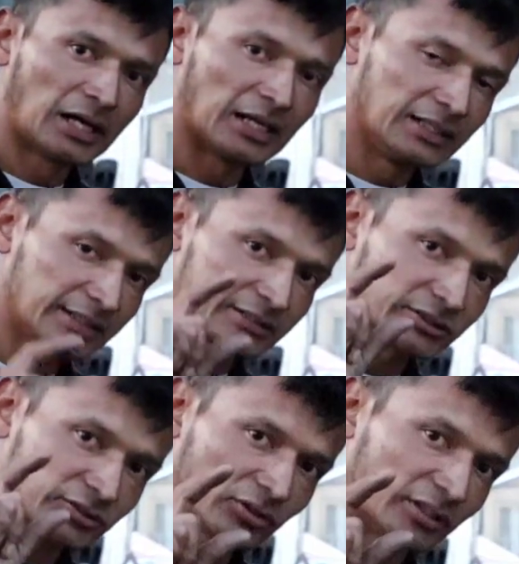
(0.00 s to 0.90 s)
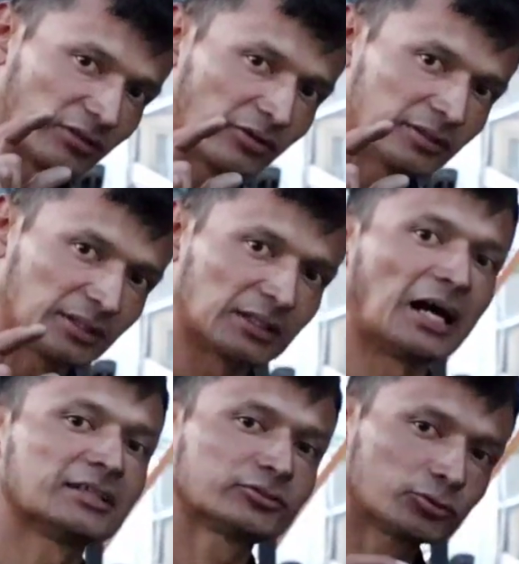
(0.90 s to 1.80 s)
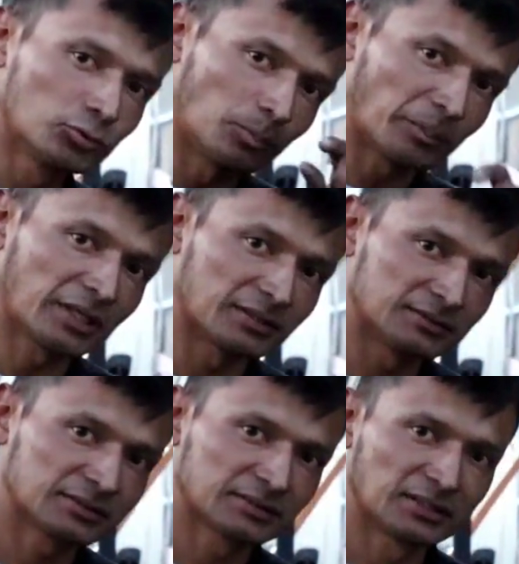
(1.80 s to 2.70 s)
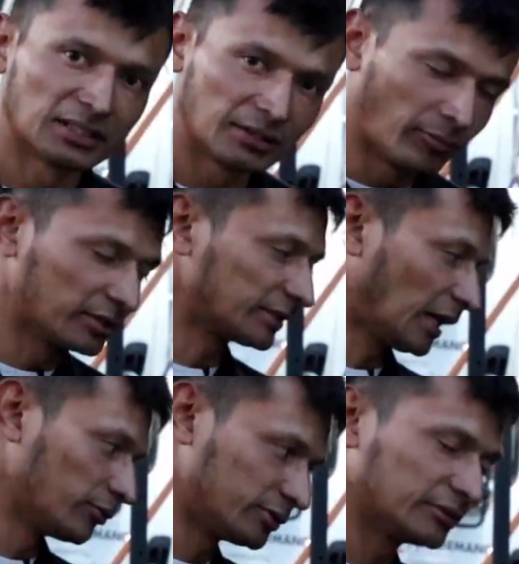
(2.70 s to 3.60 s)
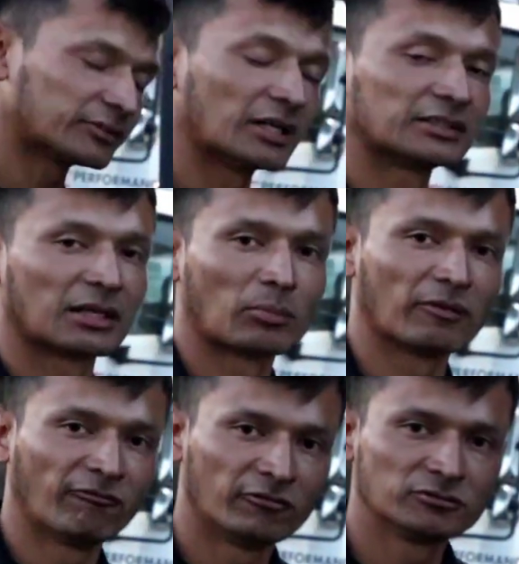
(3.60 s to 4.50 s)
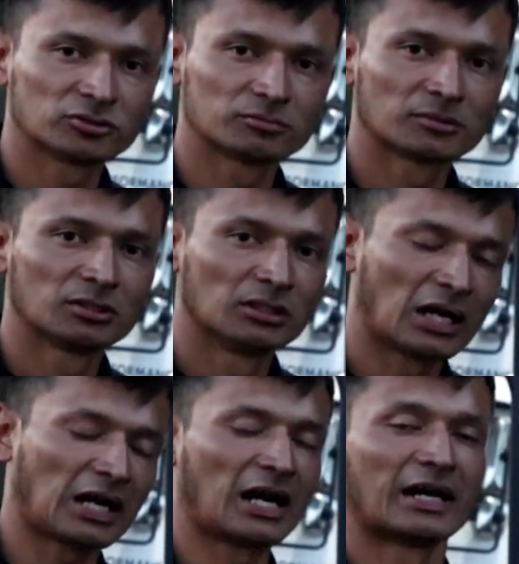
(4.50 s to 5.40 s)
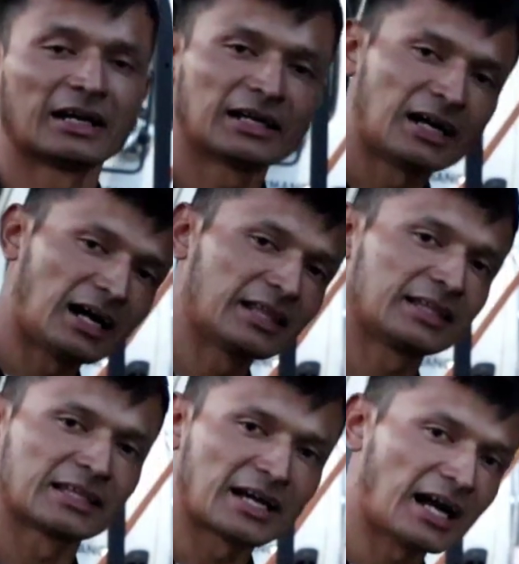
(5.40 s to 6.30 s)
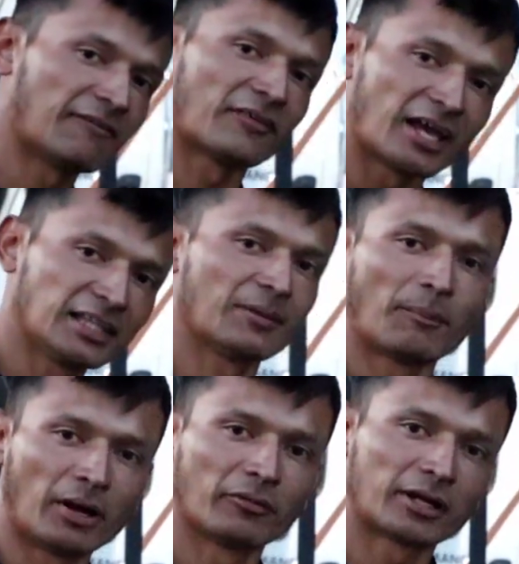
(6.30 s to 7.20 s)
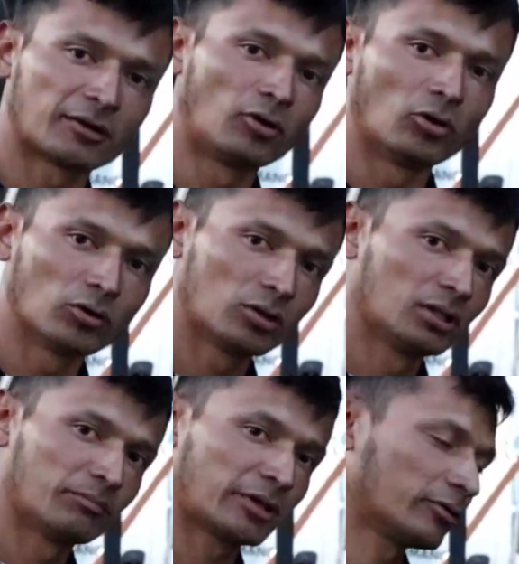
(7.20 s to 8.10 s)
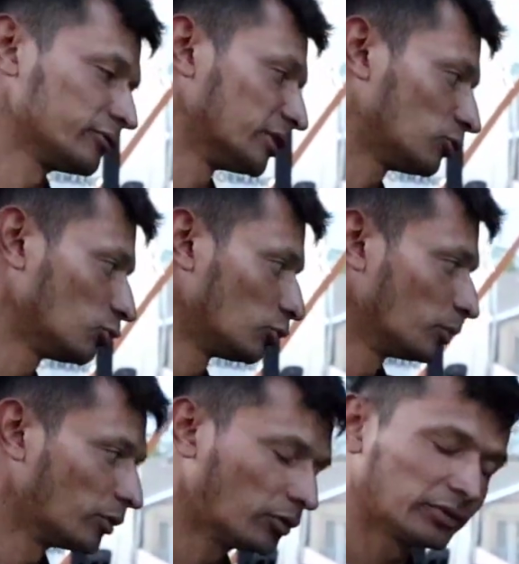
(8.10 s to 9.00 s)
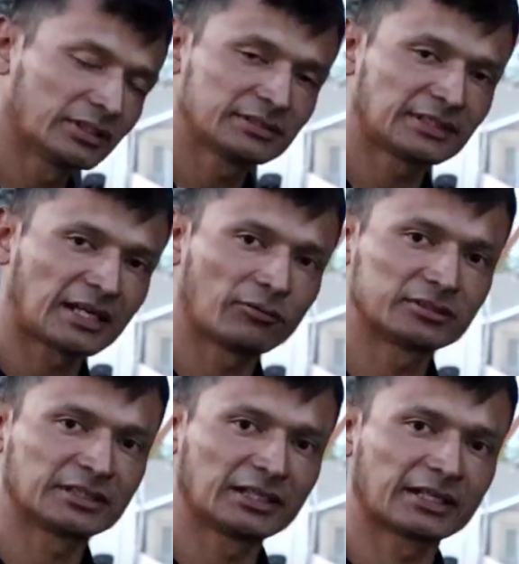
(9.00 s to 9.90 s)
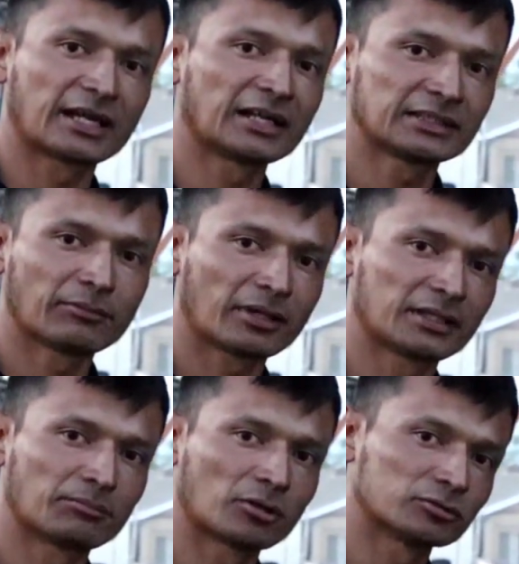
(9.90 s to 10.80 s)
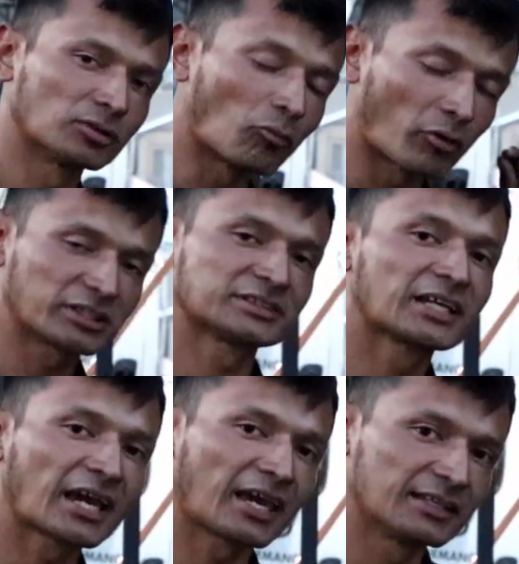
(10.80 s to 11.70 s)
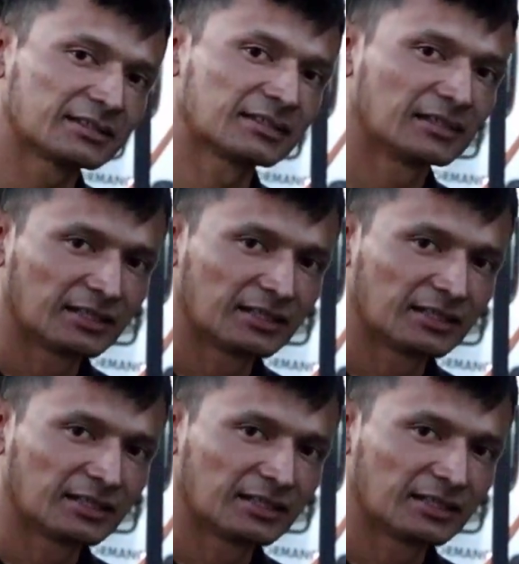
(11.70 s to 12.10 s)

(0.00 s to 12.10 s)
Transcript: a little solenoid that has 2 pins. It was causing drivetrain malfunction. Car didn't have any power at all because the turbo on this side wasn't getting activated because the wastegate